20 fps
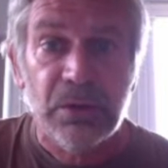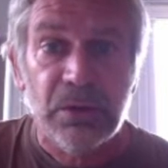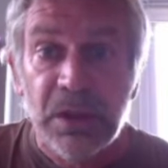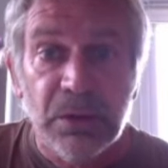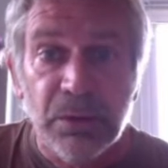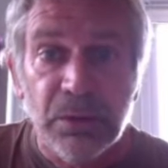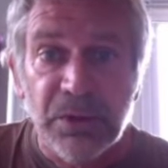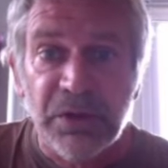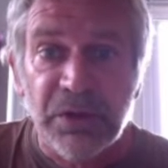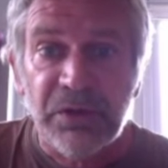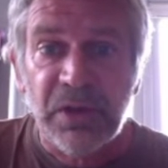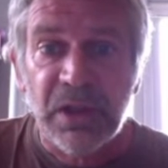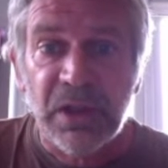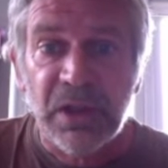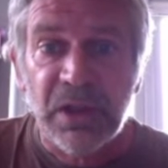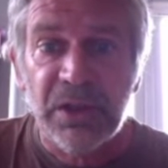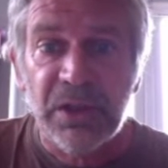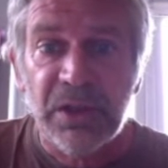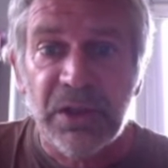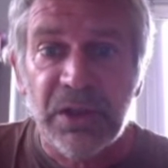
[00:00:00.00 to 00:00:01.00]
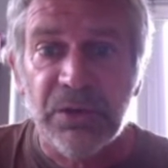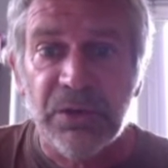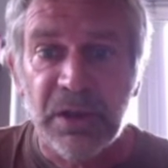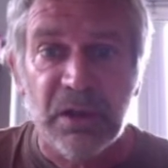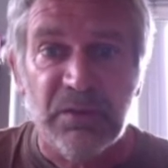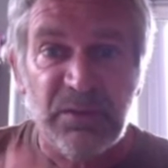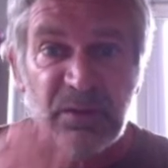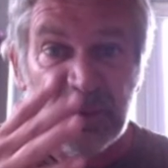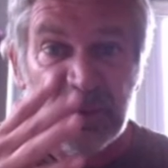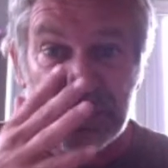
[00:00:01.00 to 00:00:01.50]
illness later on in
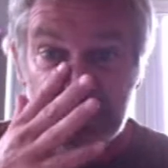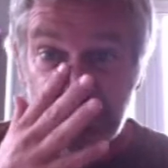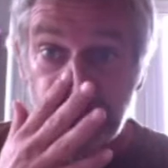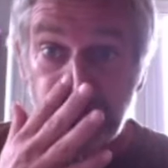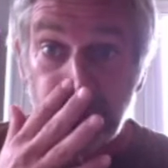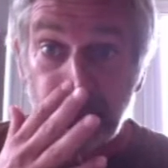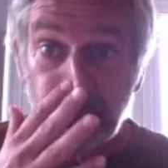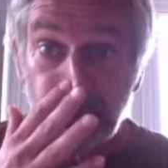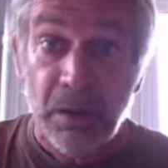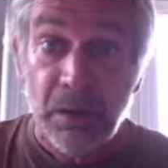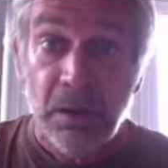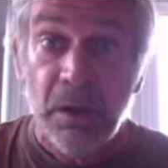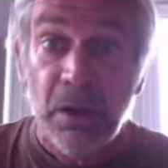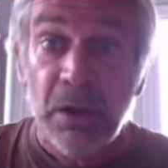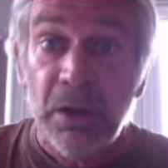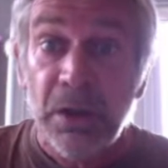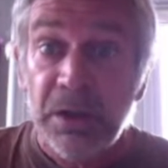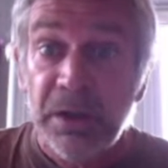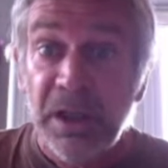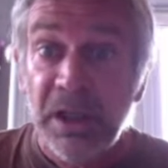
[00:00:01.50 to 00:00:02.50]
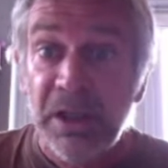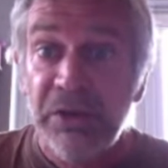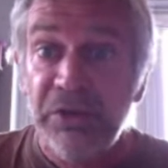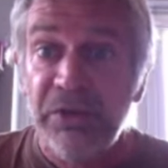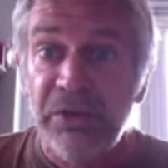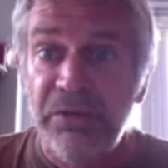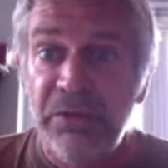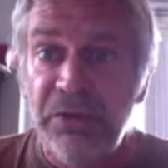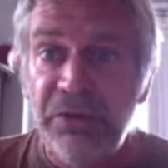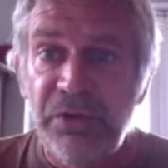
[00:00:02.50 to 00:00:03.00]
life. Okay,
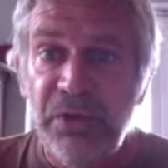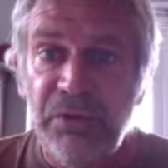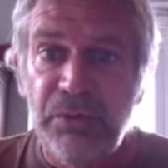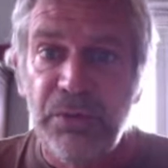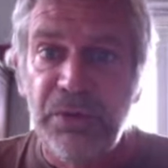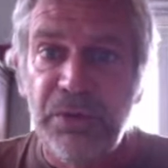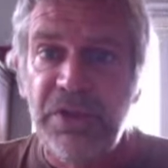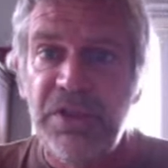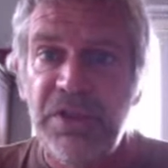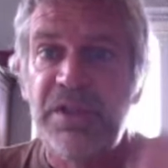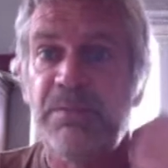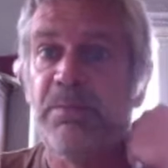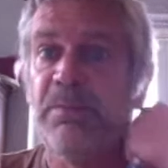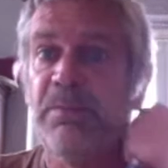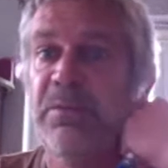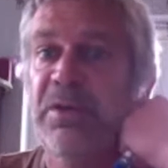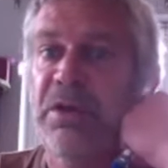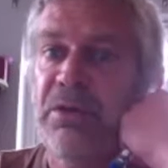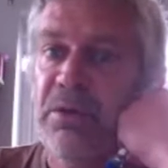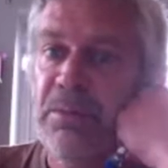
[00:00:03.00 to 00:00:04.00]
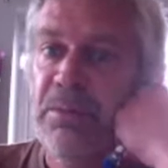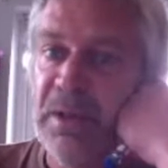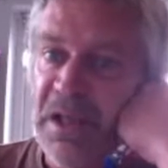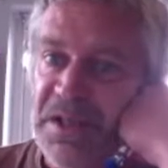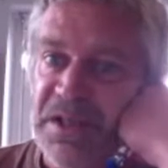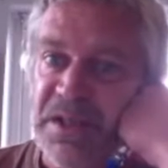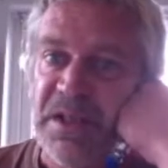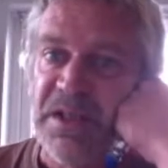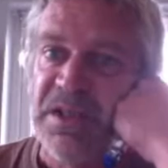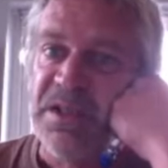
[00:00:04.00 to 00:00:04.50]
so first off, what is
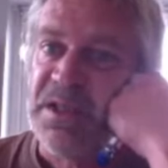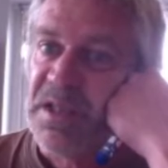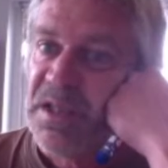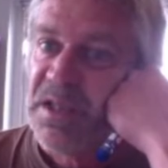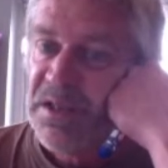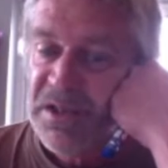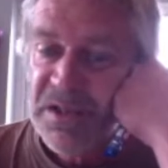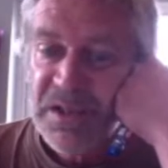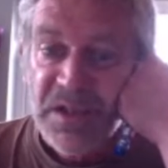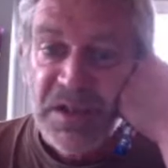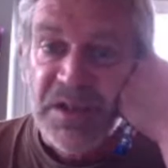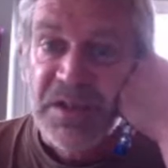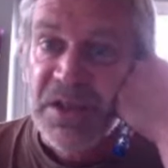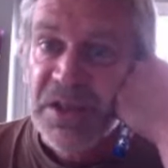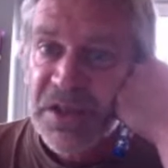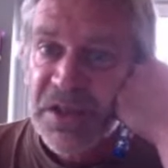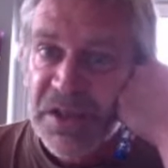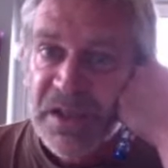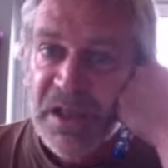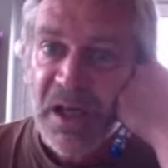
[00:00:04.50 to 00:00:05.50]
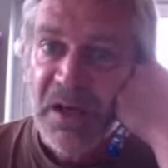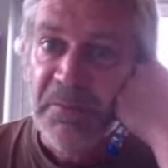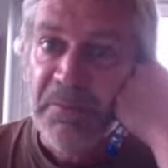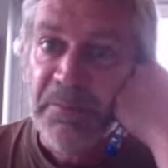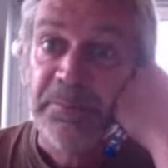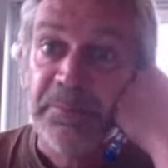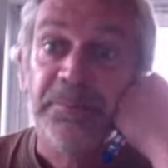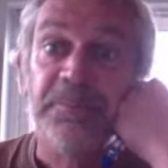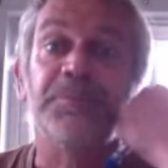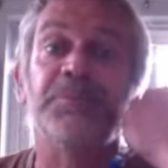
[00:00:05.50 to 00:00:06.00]
neuroplasticity? This is just
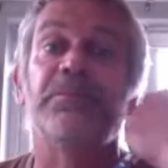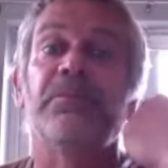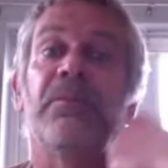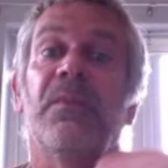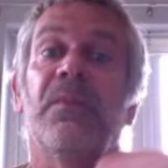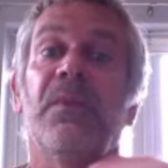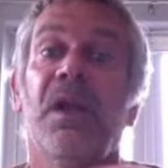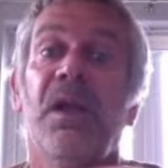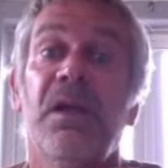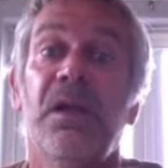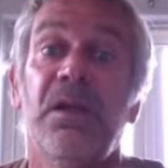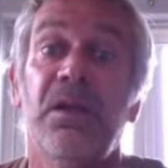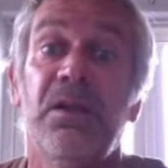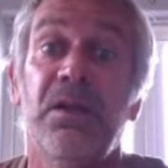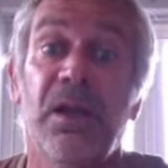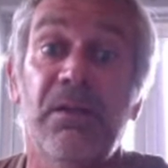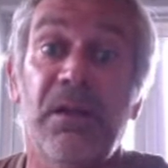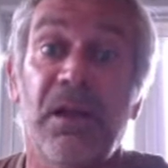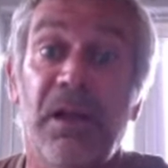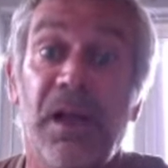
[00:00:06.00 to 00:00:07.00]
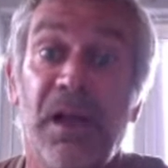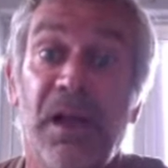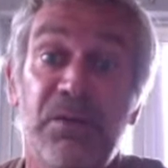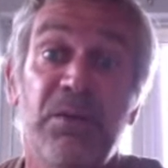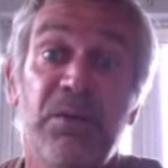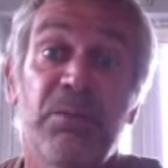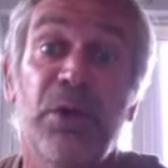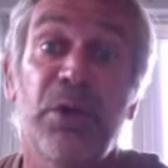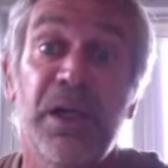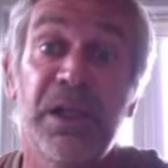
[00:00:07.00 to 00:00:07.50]
how
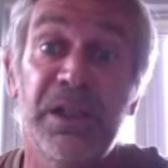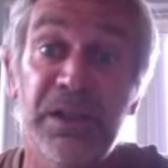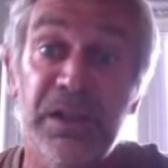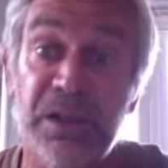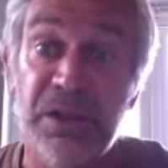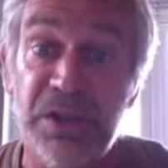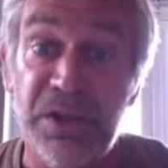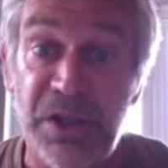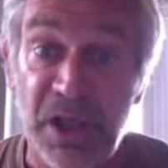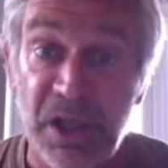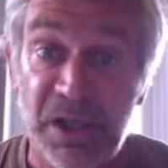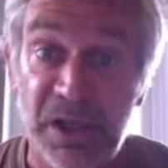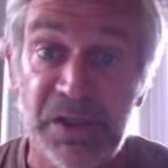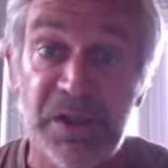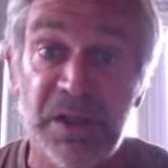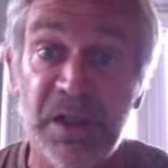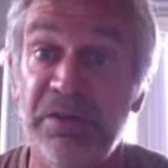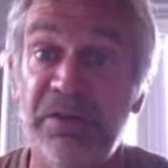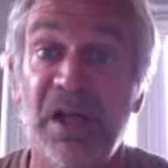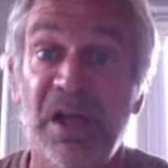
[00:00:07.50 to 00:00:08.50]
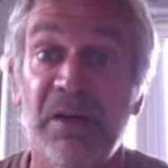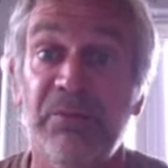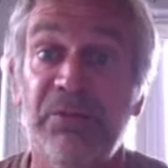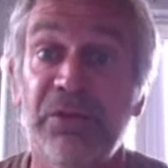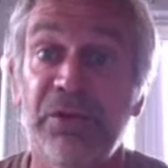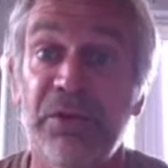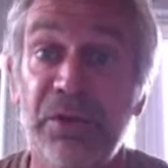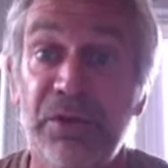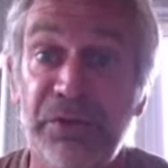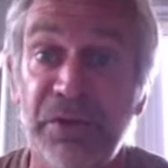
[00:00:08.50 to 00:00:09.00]
the brain can change and adapt
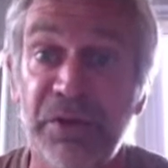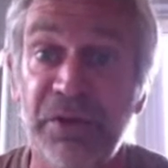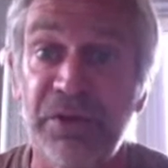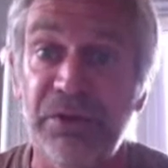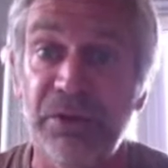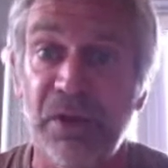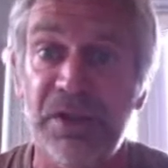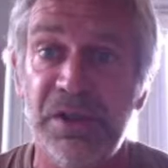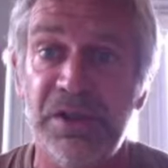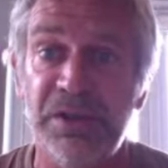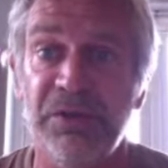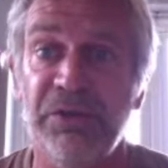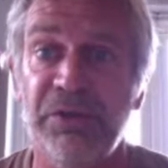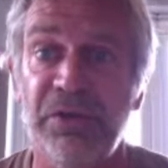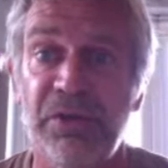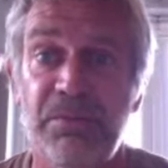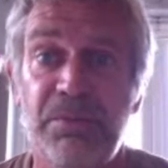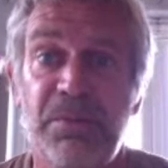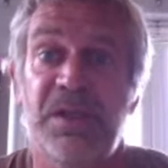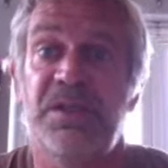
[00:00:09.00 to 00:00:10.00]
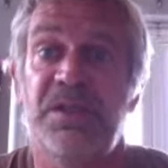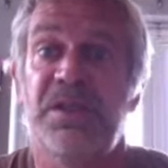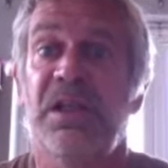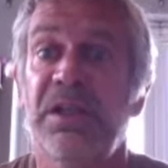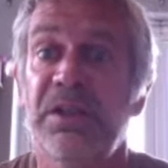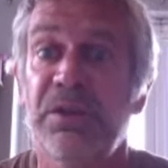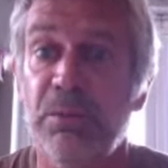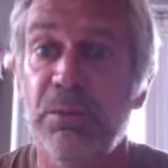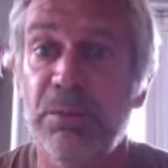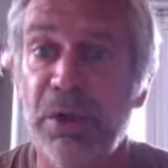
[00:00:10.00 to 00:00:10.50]
to new situations. So
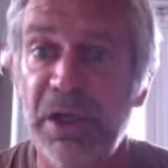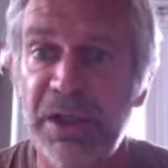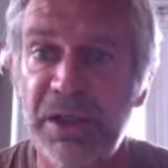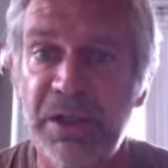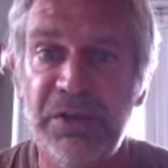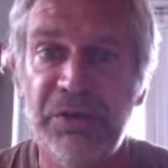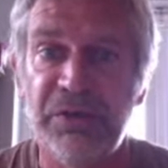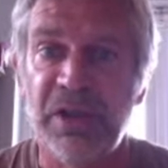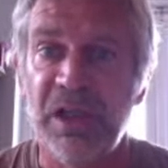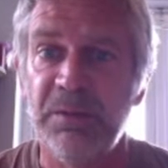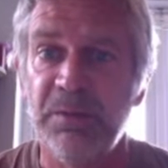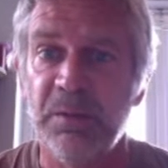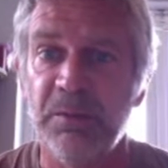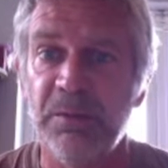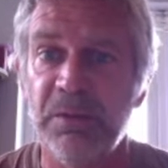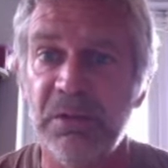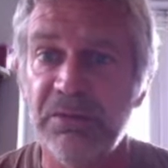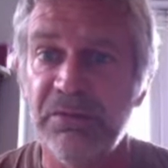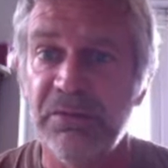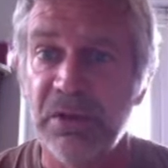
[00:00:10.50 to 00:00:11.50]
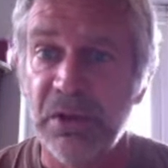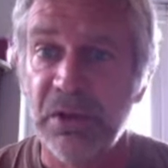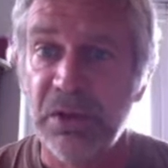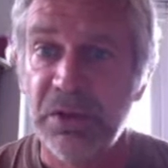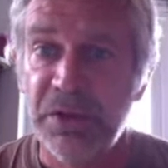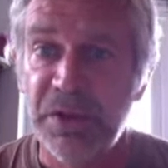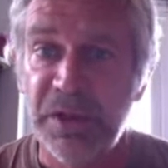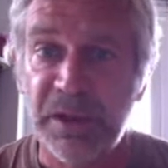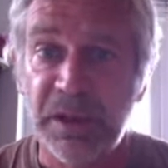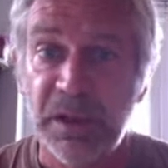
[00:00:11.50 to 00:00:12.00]
basically your brain is capable of
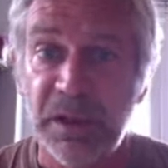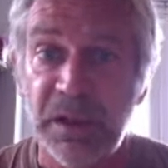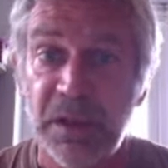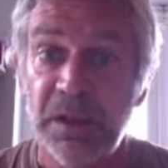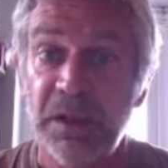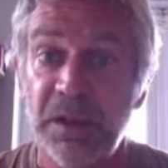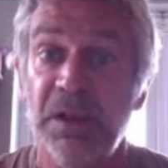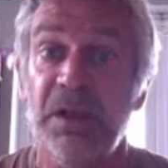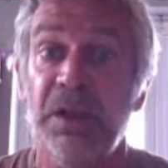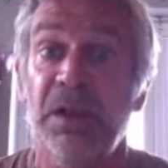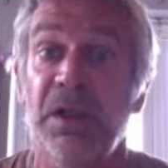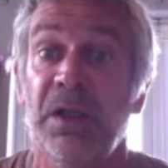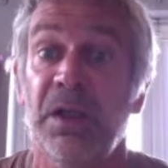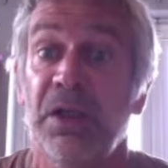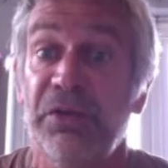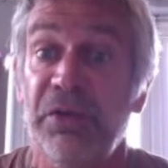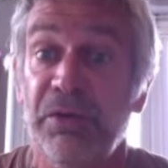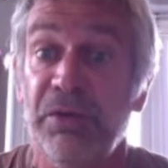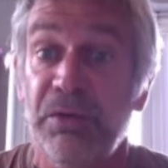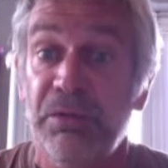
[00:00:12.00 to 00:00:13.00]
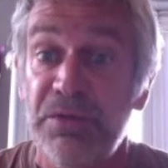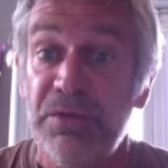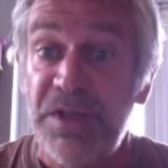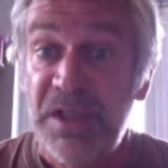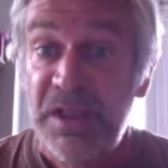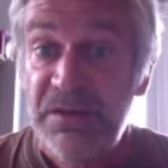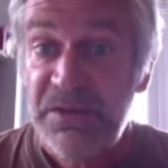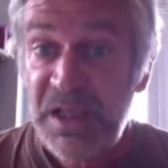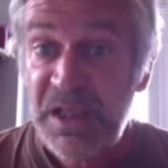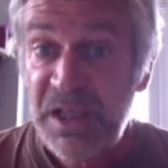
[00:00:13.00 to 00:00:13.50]
learning. So it
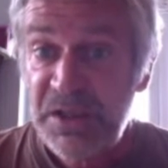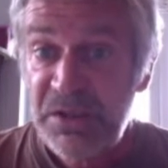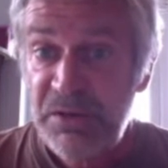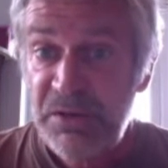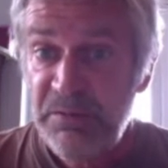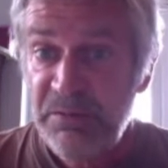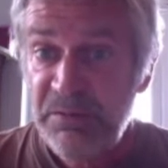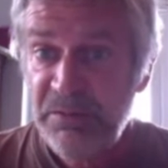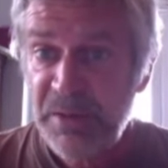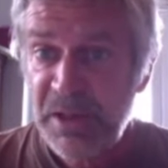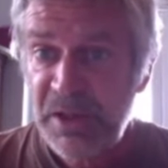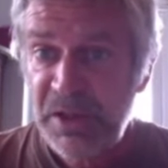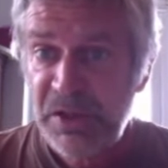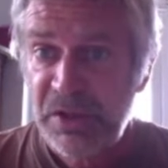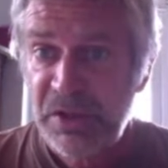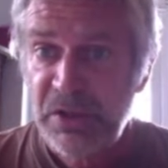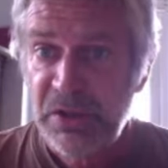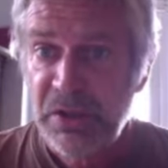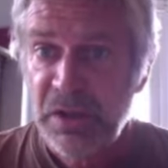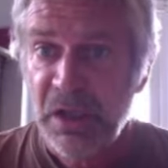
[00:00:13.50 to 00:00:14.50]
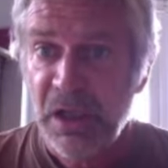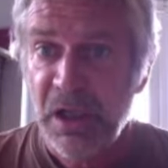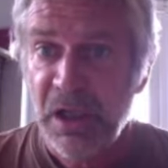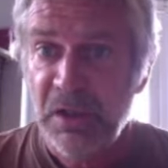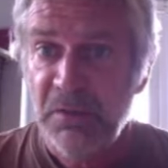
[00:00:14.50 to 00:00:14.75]
receives sensory information,